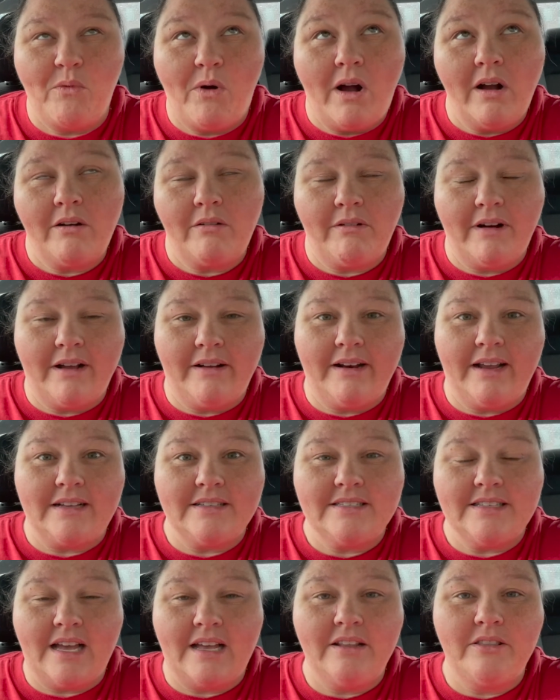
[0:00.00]
walk around
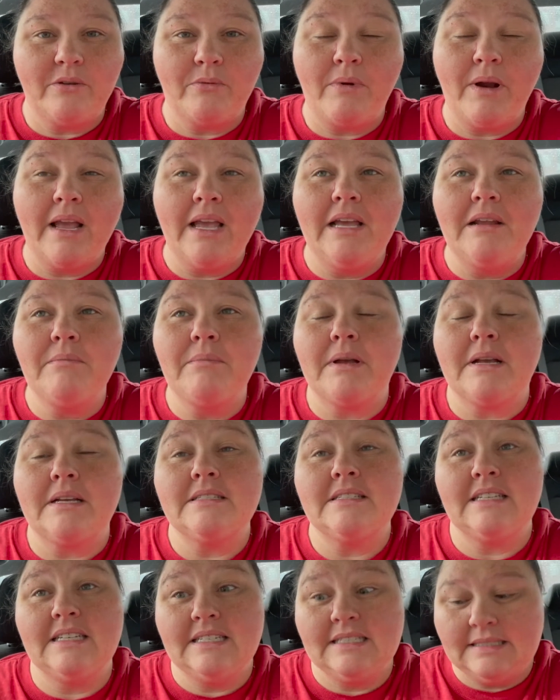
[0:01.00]
outside in the rain
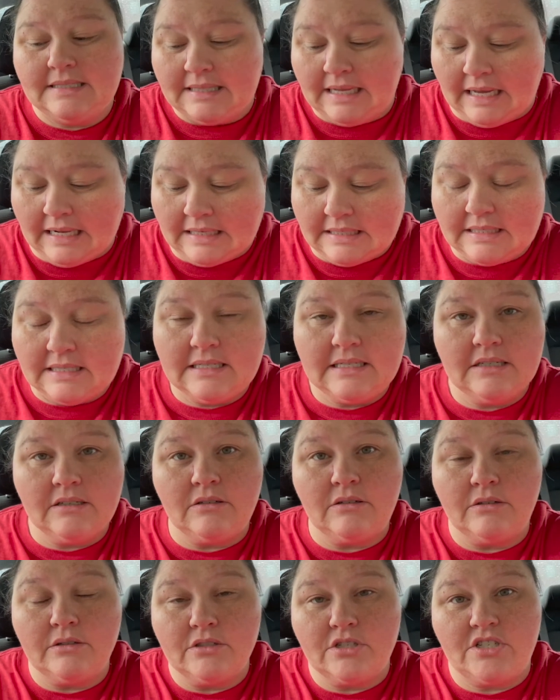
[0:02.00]
because the inside is
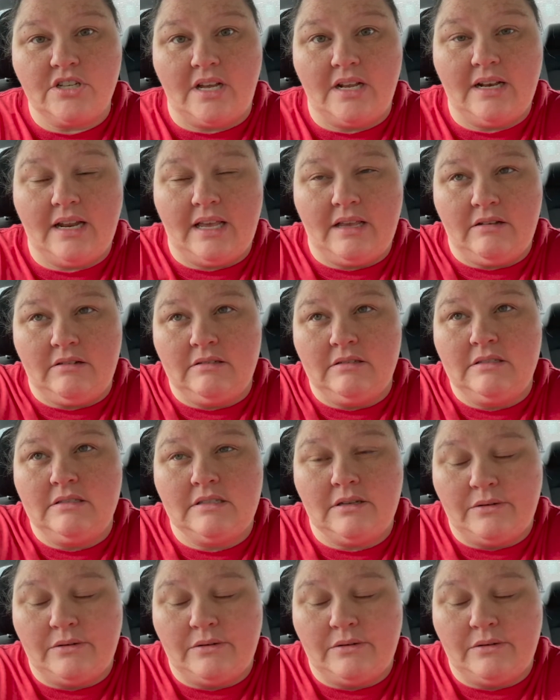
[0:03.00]
still shut down,